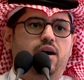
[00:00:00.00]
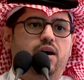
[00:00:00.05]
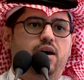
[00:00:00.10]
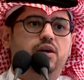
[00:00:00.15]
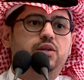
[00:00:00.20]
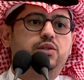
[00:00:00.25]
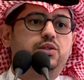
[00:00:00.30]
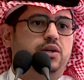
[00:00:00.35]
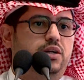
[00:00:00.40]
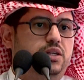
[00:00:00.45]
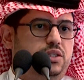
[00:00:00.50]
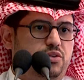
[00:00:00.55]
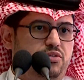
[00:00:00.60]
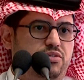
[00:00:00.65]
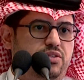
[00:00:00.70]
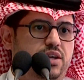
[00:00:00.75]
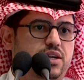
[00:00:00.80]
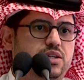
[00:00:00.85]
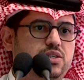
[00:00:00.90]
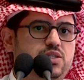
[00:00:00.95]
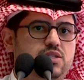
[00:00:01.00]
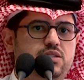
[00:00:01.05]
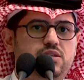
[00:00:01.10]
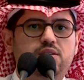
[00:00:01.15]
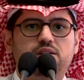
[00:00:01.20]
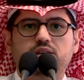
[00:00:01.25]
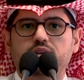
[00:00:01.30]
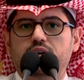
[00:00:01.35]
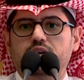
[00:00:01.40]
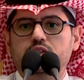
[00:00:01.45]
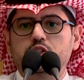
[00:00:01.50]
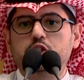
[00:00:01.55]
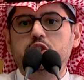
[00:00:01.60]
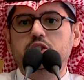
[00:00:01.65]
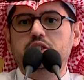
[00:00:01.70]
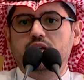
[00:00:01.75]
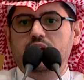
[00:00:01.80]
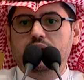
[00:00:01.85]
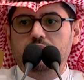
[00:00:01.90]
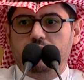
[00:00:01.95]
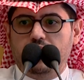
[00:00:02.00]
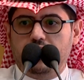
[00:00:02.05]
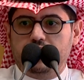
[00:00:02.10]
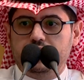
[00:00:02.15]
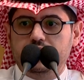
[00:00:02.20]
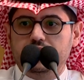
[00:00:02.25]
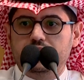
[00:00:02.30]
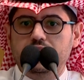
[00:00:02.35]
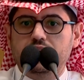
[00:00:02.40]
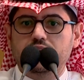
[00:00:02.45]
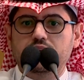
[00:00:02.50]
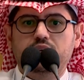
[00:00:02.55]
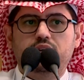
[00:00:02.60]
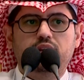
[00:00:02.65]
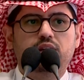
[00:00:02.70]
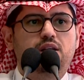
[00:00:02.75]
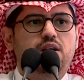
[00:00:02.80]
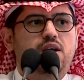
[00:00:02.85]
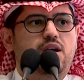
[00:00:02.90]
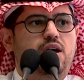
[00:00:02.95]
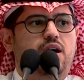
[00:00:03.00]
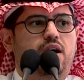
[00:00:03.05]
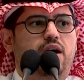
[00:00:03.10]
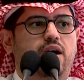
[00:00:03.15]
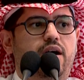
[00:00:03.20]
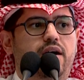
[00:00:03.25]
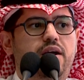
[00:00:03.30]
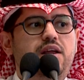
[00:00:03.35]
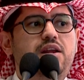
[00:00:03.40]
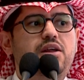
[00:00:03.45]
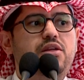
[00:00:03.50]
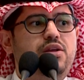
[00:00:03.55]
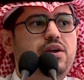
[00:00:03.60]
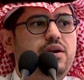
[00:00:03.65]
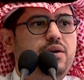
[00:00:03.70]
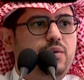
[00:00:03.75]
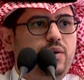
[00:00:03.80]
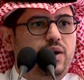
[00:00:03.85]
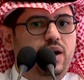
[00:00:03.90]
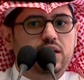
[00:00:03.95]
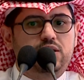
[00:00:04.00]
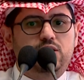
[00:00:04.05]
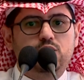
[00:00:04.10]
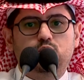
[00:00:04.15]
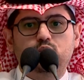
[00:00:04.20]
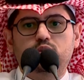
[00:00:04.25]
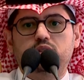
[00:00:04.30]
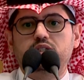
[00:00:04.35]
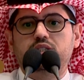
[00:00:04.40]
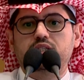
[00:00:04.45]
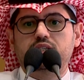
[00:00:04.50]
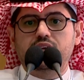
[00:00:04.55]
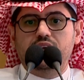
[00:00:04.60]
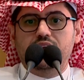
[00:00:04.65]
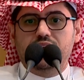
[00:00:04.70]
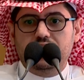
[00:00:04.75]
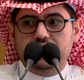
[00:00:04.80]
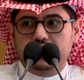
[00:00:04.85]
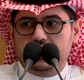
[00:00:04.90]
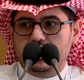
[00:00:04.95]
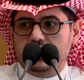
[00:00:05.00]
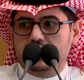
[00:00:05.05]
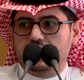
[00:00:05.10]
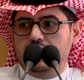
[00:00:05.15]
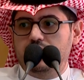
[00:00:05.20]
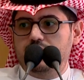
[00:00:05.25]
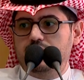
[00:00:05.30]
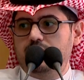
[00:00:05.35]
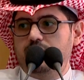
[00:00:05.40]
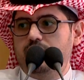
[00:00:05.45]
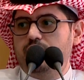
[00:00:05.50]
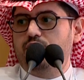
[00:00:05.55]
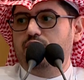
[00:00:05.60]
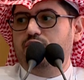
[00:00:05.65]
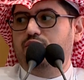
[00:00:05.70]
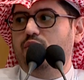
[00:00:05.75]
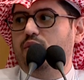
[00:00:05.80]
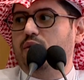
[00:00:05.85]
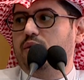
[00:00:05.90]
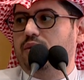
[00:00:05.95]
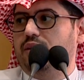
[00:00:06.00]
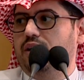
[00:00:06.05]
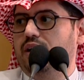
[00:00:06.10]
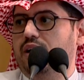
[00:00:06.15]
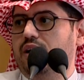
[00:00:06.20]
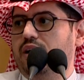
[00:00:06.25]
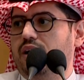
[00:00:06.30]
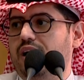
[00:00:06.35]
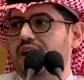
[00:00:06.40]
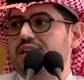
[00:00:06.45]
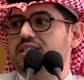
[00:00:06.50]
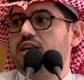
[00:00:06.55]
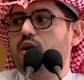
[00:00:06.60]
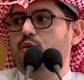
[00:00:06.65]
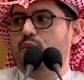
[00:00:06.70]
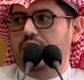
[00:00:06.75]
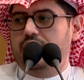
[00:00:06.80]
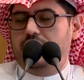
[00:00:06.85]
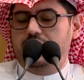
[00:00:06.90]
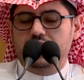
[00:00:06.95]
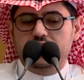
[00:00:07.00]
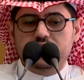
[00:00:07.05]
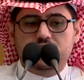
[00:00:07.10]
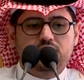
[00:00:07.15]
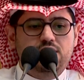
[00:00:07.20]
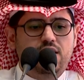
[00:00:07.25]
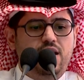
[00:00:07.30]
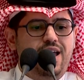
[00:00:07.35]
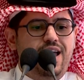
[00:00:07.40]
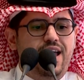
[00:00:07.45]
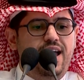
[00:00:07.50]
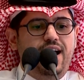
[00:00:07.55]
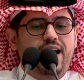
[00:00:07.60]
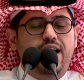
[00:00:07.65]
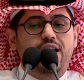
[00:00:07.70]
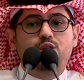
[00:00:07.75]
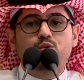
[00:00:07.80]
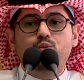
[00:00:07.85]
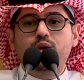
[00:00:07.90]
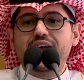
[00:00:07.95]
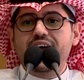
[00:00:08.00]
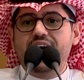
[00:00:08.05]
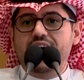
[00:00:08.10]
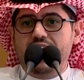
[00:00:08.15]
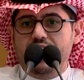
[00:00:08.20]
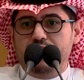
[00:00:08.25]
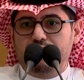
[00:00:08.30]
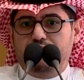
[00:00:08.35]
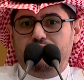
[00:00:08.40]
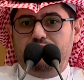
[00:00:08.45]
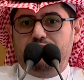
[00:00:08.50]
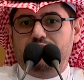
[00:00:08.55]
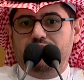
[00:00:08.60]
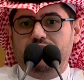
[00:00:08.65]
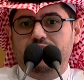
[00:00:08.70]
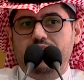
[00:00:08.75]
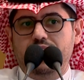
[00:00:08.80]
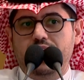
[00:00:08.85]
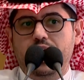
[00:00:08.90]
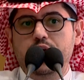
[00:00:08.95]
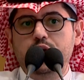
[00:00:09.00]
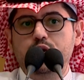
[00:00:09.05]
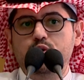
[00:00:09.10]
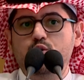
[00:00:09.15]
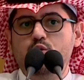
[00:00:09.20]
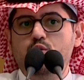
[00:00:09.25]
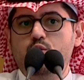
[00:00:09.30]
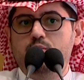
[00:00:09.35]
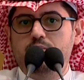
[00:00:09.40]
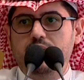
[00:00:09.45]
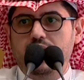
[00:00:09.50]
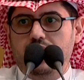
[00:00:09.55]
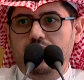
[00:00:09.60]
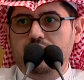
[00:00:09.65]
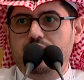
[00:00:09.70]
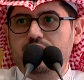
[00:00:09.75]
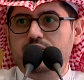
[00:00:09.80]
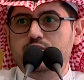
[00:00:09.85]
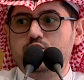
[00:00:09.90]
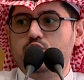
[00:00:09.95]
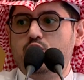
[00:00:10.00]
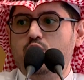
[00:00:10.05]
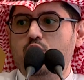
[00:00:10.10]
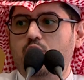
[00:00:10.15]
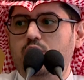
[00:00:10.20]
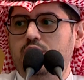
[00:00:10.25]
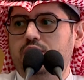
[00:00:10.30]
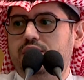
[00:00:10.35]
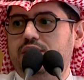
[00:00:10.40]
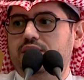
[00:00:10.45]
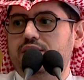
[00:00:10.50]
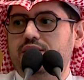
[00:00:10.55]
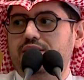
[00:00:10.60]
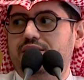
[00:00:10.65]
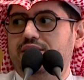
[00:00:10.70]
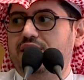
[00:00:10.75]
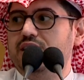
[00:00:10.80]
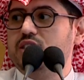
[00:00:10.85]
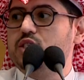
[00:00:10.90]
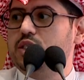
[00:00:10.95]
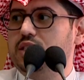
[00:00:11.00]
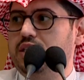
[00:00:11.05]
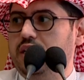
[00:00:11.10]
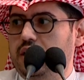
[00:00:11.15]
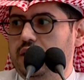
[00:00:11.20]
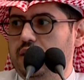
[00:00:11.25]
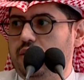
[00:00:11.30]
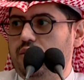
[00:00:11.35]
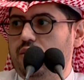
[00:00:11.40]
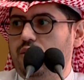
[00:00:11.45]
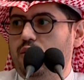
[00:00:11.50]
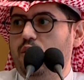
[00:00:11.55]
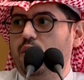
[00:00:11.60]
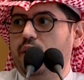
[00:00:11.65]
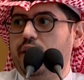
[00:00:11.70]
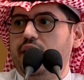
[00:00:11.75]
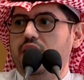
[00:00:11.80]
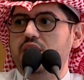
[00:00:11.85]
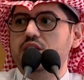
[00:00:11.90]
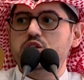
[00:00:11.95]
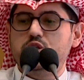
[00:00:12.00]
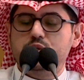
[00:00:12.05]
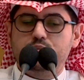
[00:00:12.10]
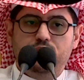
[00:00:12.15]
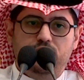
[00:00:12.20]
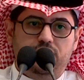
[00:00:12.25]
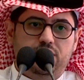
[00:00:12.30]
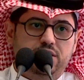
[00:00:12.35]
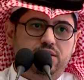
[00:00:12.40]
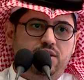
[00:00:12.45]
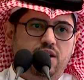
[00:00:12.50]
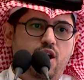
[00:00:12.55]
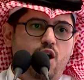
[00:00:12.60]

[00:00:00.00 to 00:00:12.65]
Internet of Things, digital marketing, anything related to digitalization as awareness. And we have a new path, it's called Tasdir, or expert.